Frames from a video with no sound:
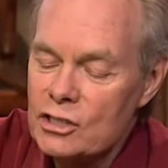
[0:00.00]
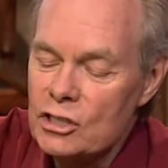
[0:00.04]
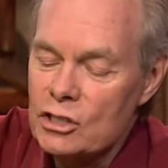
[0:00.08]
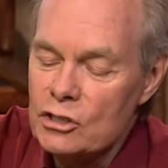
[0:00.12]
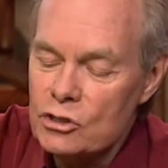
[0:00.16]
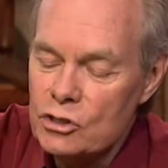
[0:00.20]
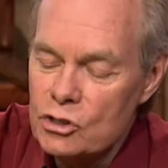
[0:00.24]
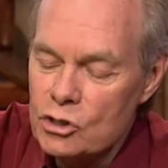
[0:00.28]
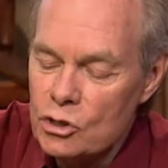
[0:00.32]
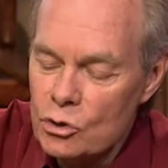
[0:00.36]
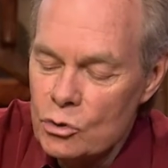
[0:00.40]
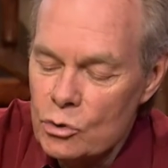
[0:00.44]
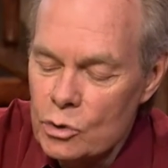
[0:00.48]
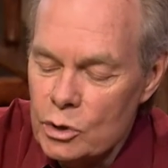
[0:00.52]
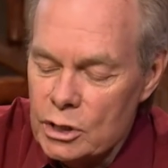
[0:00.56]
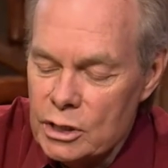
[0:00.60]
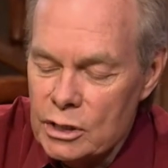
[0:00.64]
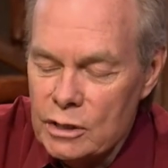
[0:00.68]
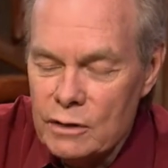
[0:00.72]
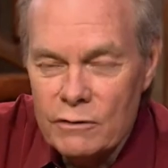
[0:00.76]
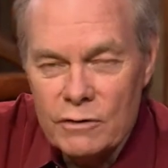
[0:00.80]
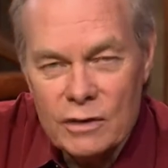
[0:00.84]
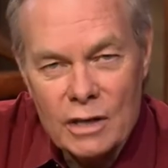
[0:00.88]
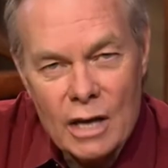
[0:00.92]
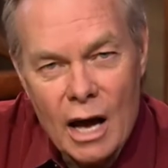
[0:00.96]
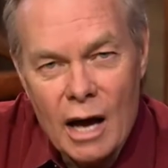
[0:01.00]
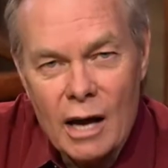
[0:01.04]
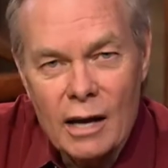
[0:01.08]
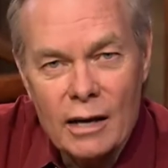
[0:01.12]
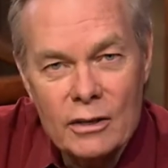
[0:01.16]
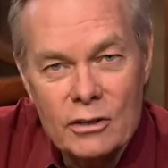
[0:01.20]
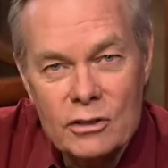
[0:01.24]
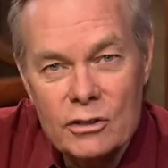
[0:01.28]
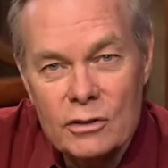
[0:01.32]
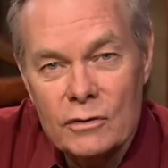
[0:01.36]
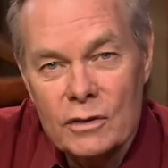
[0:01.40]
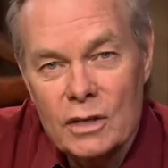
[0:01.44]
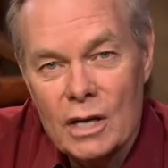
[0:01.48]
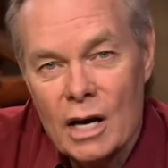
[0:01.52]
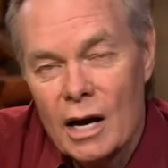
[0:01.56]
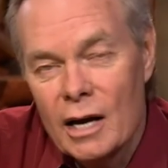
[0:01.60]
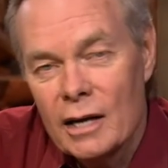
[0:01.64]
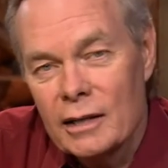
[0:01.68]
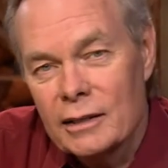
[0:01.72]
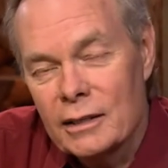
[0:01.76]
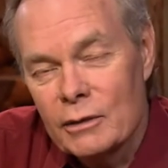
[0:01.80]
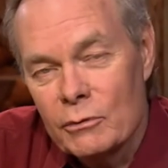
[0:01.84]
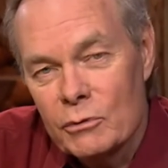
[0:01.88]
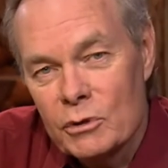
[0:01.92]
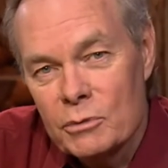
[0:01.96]
intuitive knowledge of
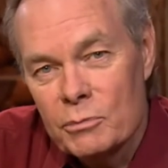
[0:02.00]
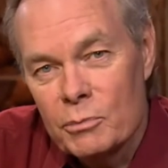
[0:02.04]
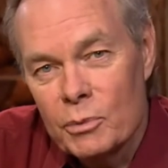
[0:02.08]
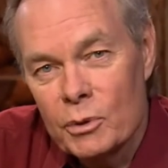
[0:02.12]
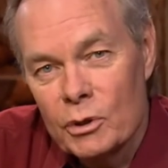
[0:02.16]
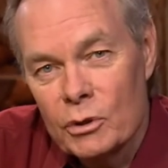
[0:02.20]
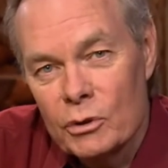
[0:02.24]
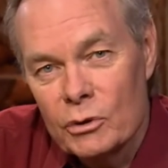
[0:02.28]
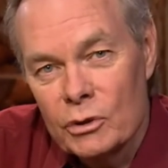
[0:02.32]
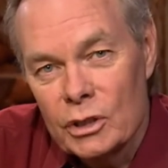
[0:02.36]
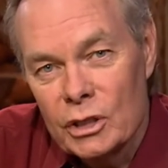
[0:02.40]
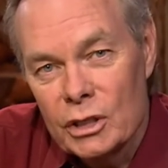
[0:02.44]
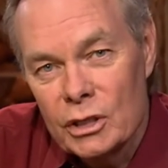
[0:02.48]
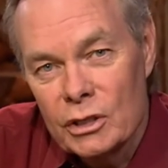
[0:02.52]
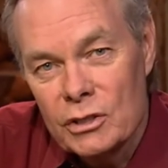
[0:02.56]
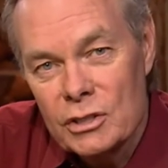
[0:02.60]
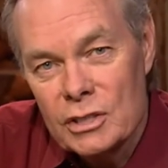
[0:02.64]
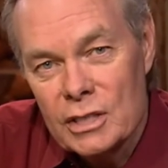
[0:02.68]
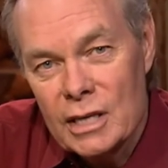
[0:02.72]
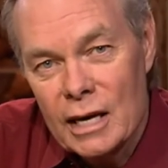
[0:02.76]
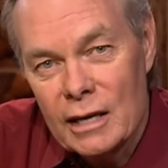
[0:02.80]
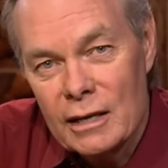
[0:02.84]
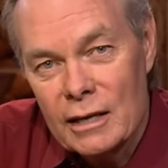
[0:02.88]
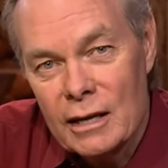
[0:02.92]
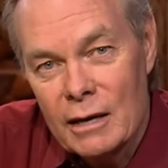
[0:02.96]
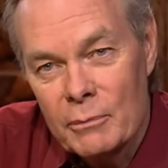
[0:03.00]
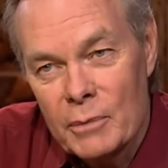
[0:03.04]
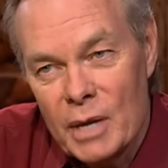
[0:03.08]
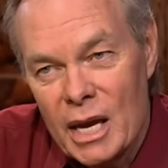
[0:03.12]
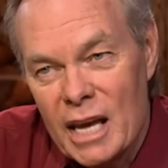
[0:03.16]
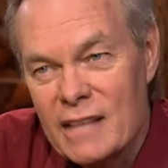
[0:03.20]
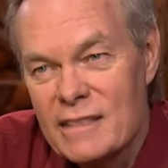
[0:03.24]
God that was put on the inside of them,